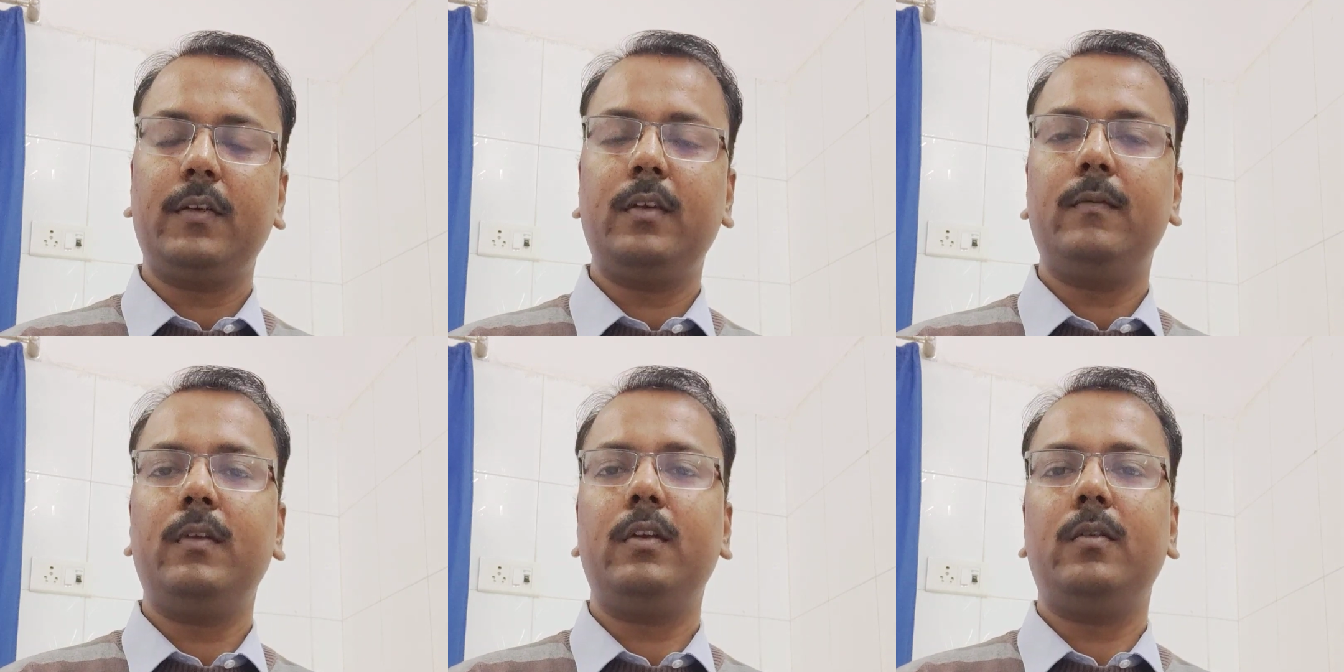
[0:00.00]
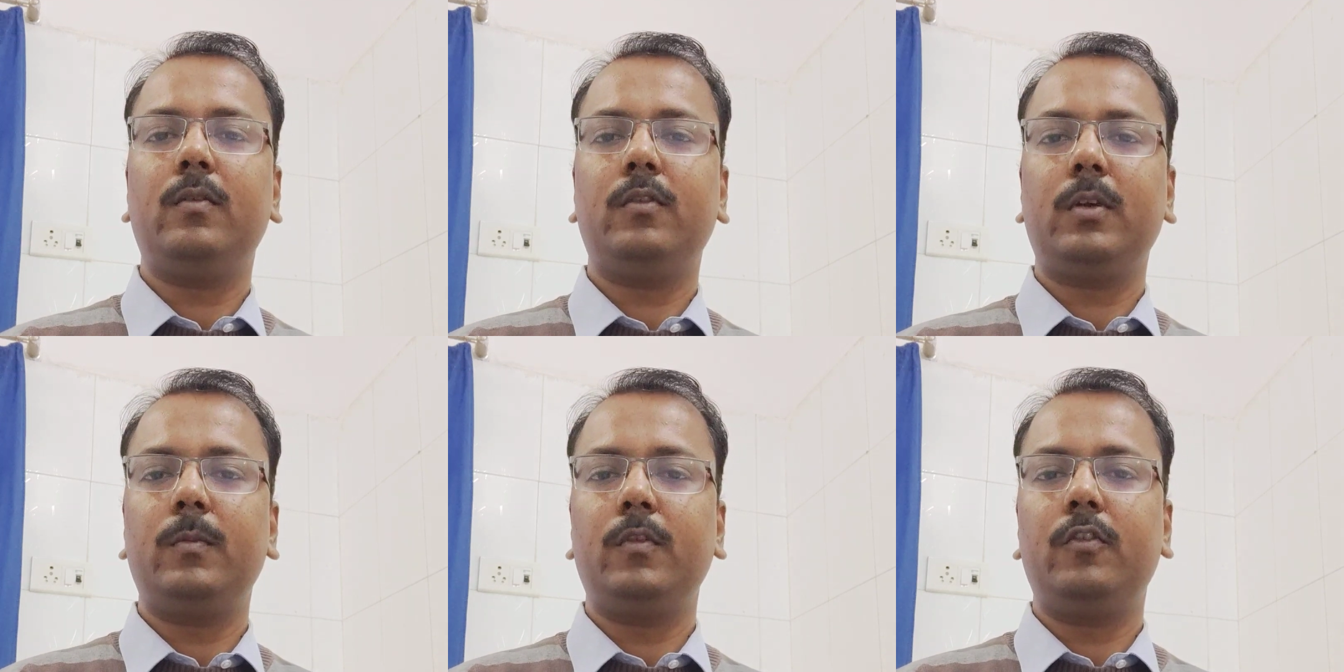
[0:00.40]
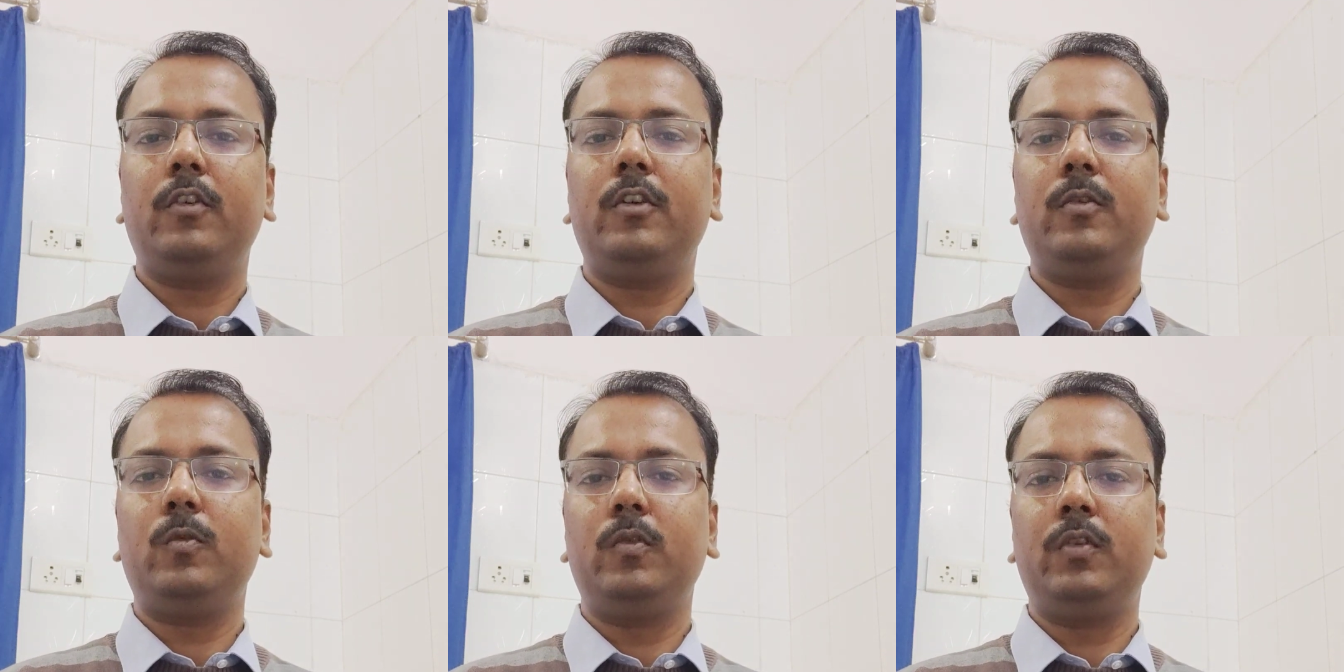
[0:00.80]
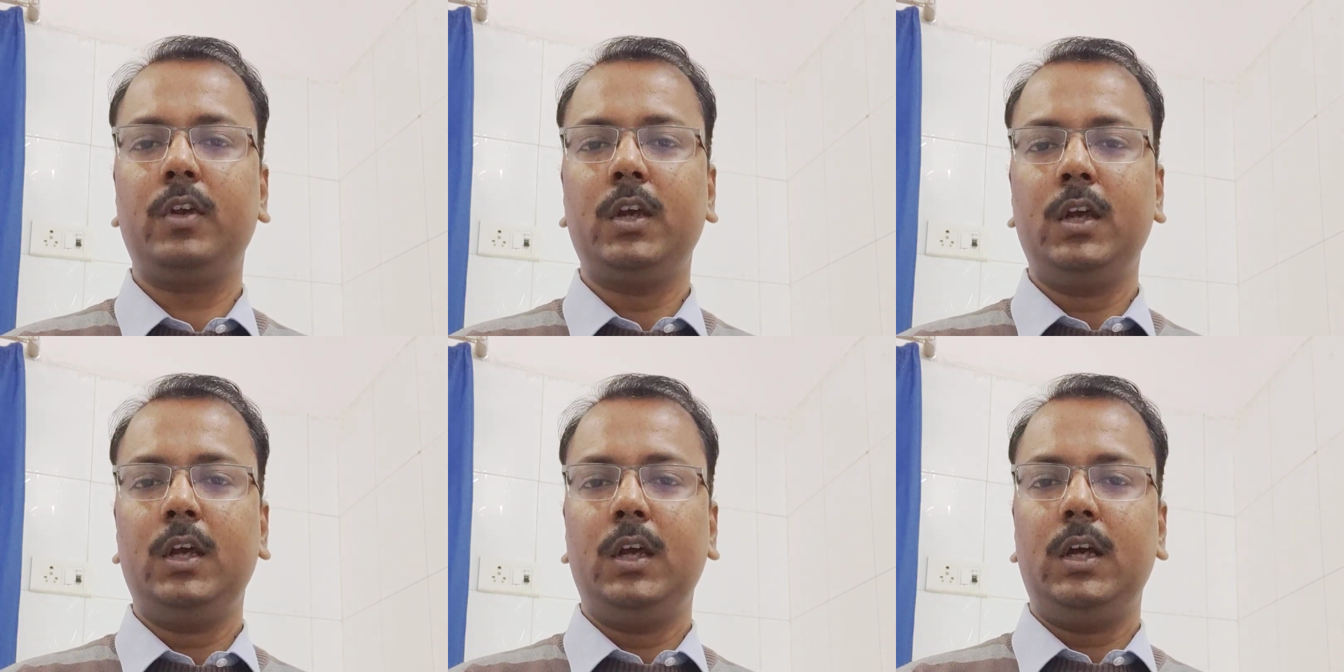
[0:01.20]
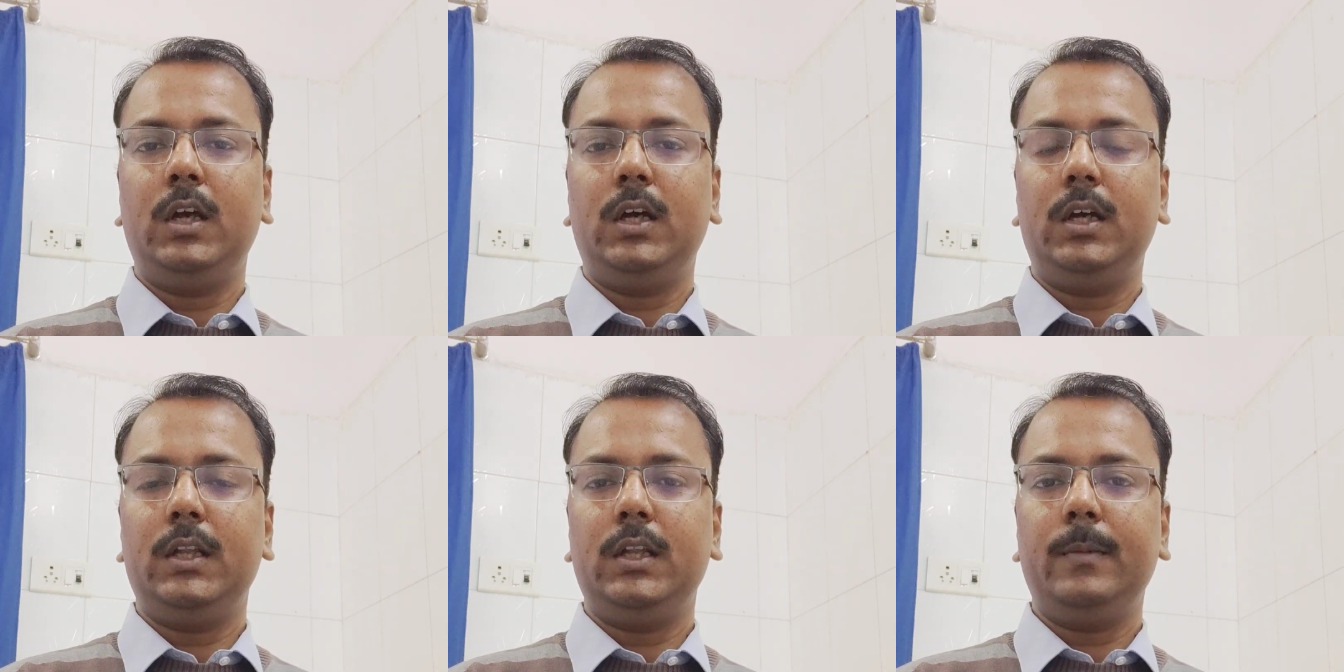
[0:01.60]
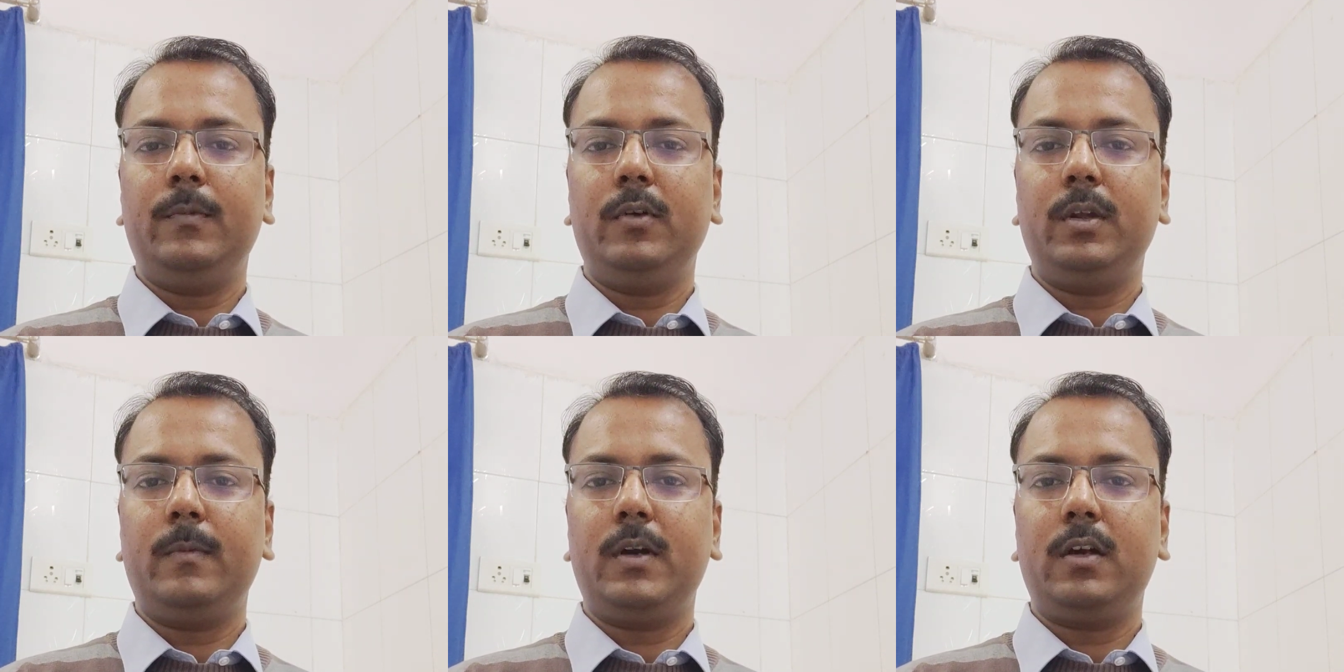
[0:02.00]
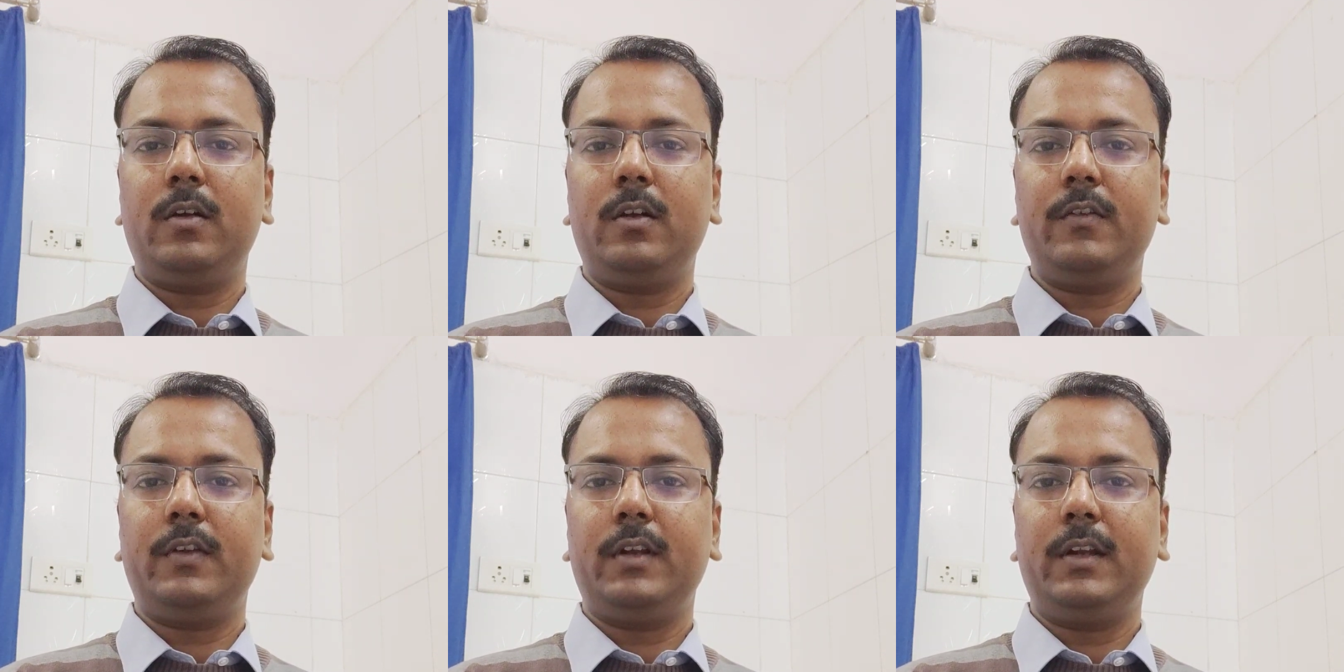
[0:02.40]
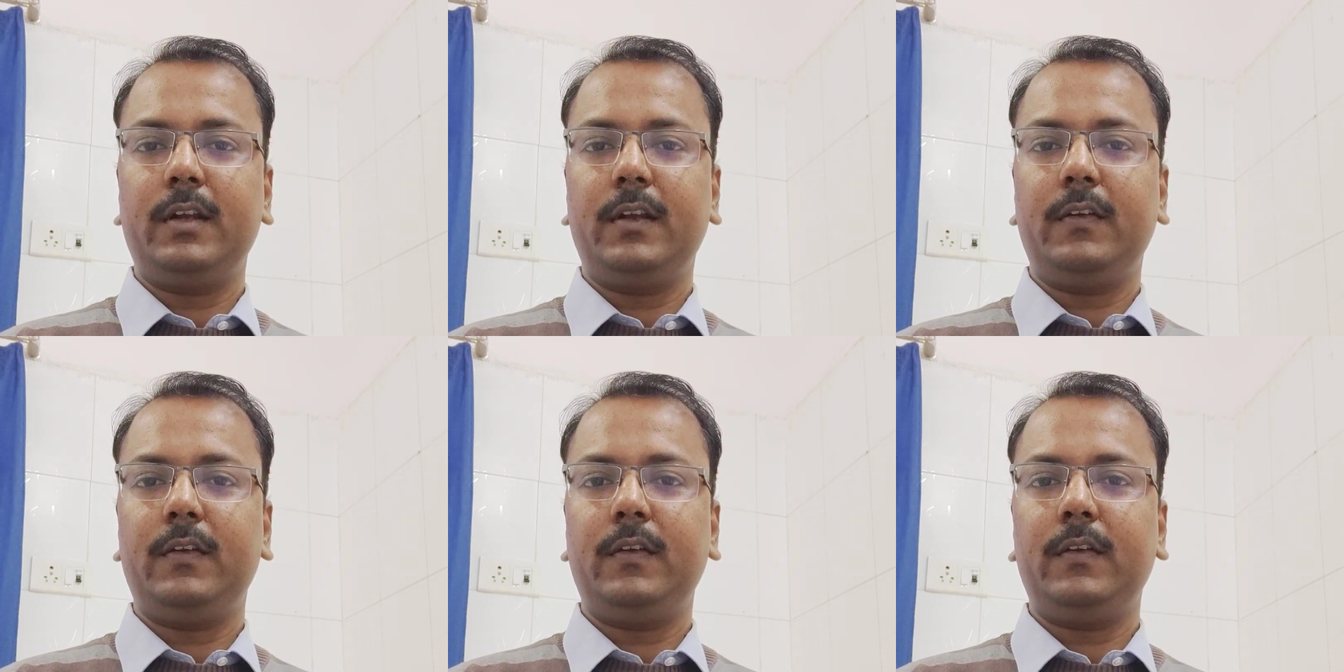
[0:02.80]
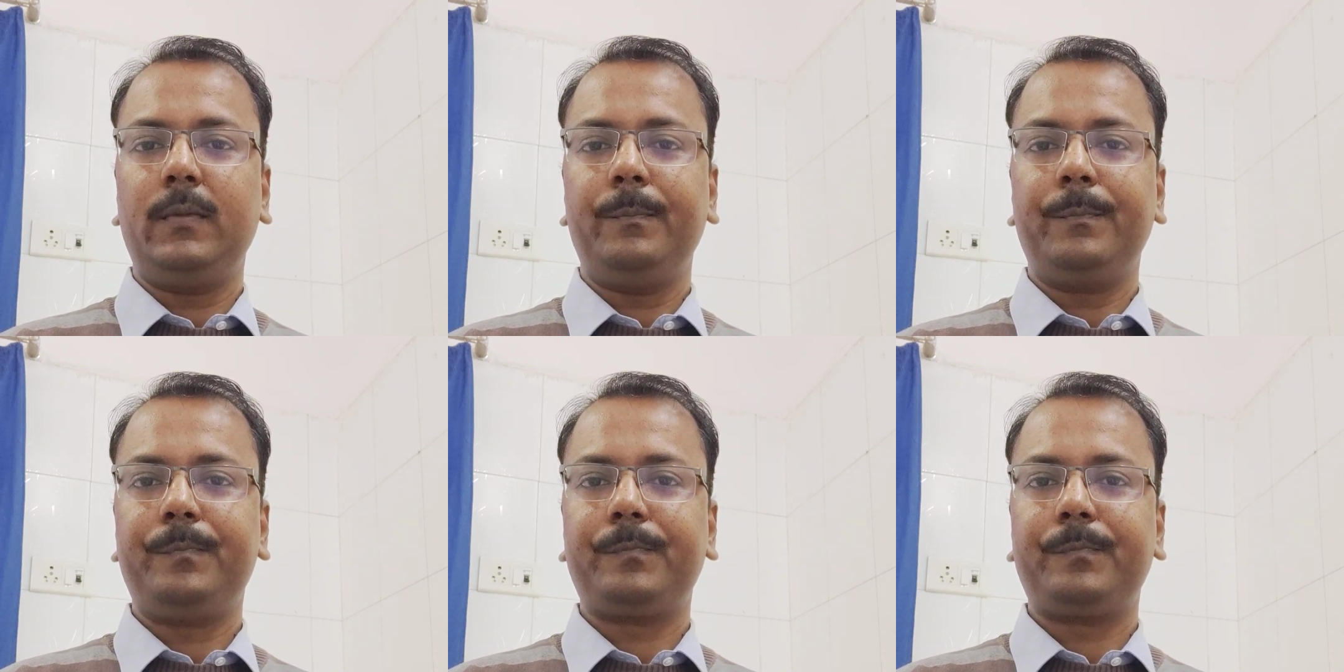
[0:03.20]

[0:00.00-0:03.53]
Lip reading: Even in some institutes they put hematological cases